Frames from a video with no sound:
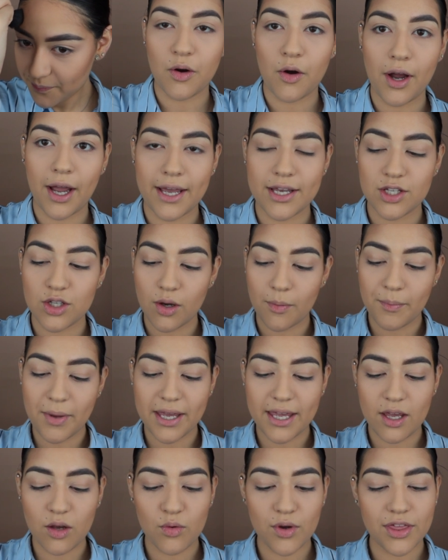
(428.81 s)
Okay, so I'm
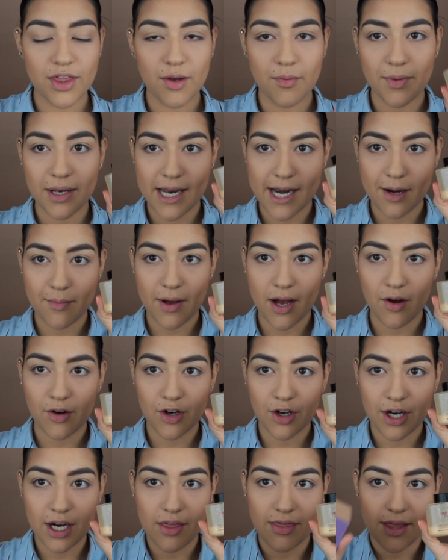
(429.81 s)
baking with the banana
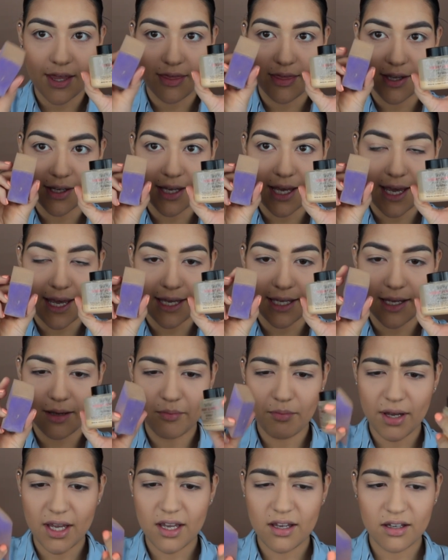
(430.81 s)
powder and then the Cake
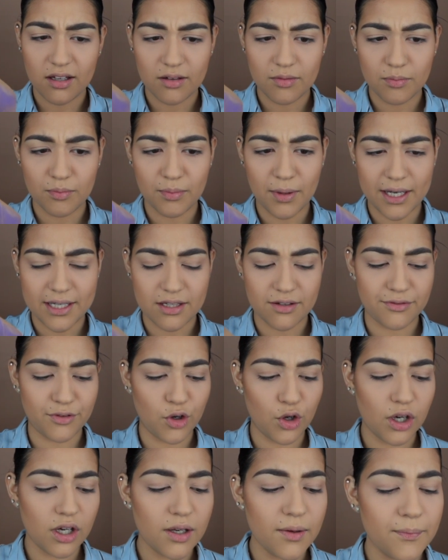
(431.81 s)
and Bake by
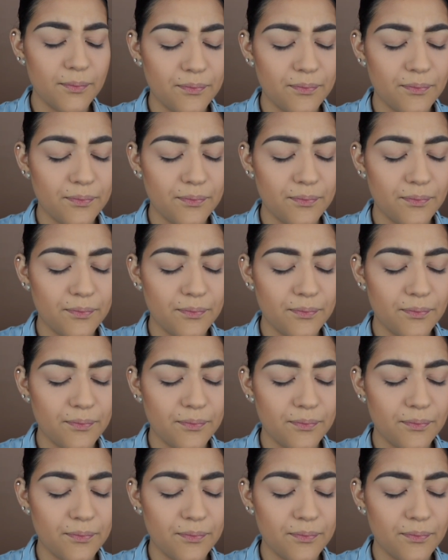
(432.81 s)
Sephora.